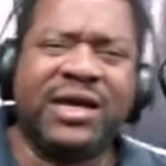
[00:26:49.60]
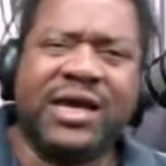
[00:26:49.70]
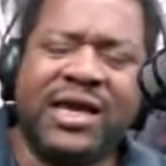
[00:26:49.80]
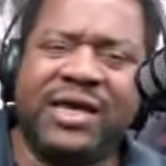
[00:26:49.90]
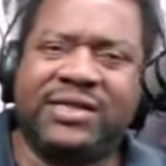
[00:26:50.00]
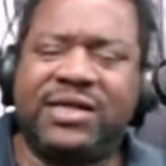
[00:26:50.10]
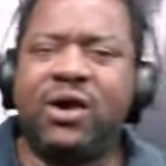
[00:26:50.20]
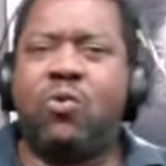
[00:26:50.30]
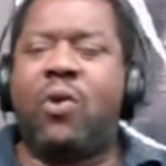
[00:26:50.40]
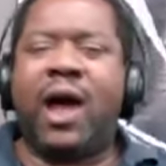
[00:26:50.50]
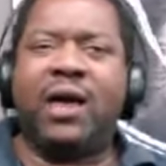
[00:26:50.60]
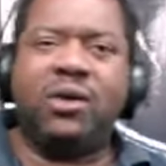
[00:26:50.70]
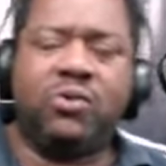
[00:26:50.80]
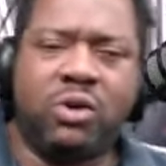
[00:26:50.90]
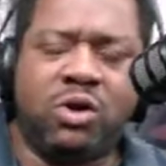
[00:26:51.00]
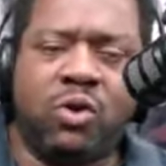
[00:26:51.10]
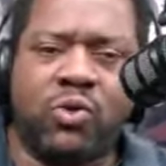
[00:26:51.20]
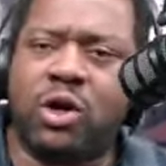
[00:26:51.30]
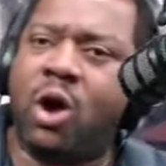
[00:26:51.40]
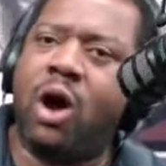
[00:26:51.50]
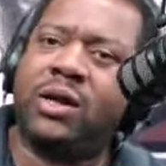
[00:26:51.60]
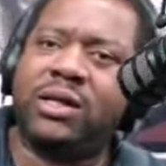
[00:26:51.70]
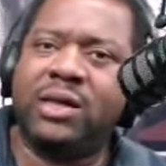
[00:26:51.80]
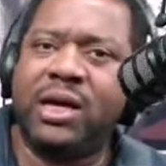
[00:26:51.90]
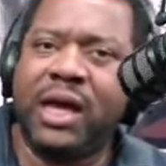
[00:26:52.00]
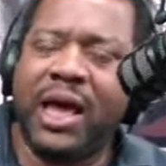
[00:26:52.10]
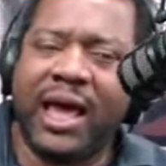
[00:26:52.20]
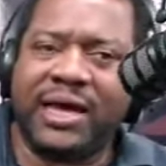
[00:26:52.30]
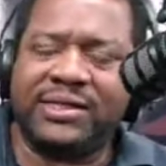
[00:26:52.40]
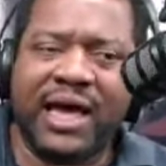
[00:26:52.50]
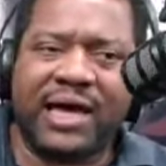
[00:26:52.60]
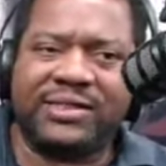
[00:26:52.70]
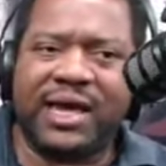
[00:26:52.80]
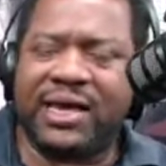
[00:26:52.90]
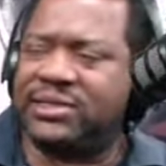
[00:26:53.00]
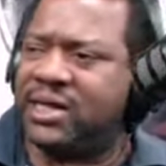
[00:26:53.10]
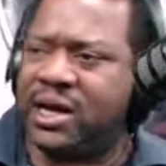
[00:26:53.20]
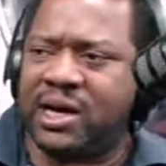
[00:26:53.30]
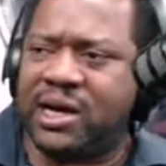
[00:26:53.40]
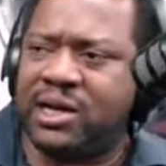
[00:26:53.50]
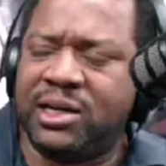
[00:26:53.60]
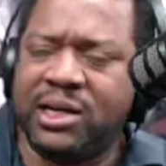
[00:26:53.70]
he's still widely you know regarded as as as, uh,